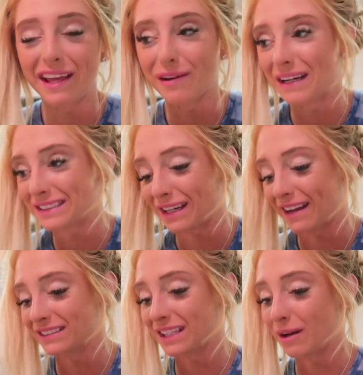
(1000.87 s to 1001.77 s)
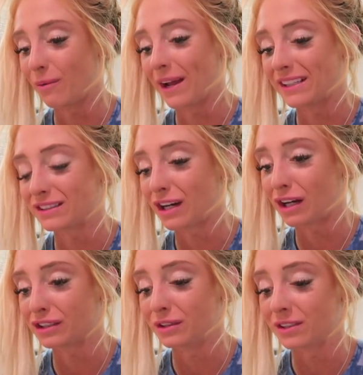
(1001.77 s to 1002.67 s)
you guys thought I was gonna wait to
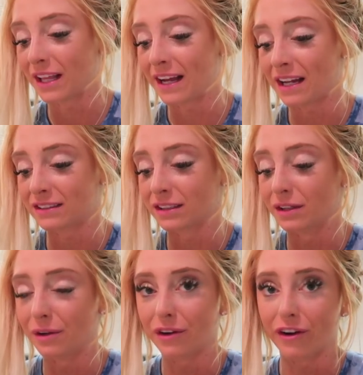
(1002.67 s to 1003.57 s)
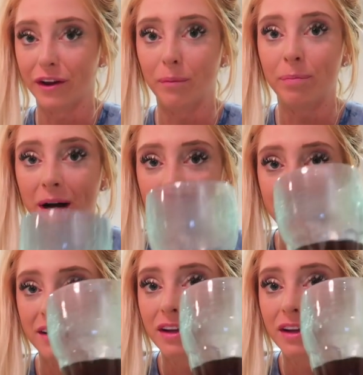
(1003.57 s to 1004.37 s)
talk to you till I got to Luna Grill, but